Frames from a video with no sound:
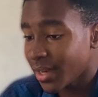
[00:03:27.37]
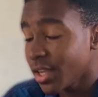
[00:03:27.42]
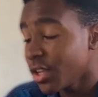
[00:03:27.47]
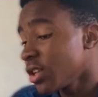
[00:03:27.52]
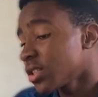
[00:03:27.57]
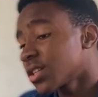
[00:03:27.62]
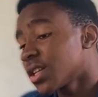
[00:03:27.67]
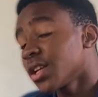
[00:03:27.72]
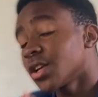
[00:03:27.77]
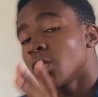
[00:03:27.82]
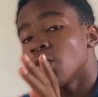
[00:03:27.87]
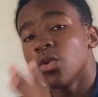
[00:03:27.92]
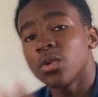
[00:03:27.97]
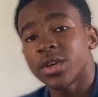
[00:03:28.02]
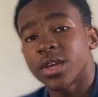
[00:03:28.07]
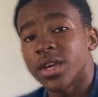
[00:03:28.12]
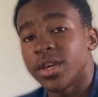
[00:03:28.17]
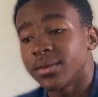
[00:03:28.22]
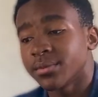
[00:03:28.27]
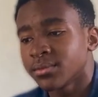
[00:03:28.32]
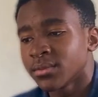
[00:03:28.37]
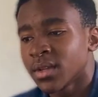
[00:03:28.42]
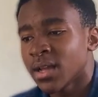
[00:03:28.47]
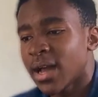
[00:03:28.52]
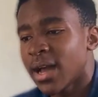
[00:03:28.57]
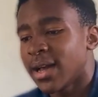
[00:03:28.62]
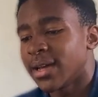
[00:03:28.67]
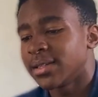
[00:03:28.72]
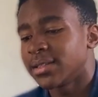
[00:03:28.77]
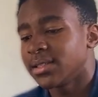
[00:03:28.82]
then just click OK
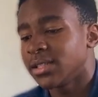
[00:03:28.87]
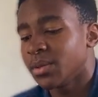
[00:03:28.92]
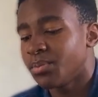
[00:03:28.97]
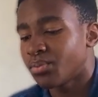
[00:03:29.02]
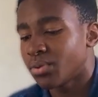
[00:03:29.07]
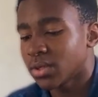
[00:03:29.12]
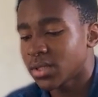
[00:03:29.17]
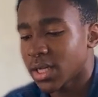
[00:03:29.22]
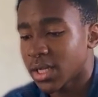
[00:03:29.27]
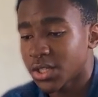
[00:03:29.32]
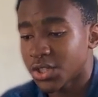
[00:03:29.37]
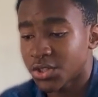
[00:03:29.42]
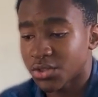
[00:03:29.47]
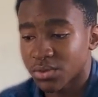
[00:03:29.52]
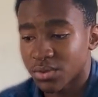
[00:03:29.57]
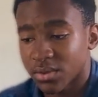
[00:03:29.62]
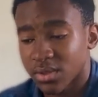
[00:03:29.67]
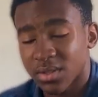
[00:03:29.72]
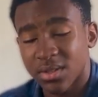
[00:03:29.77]
and the process should